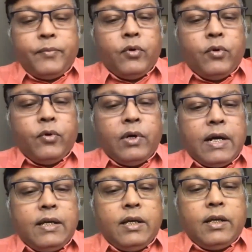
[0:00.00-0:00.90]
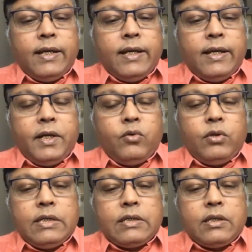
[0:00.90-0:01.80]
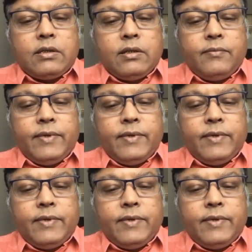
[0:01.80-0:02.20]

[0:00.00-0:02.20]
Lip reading: Before I get into the discussion,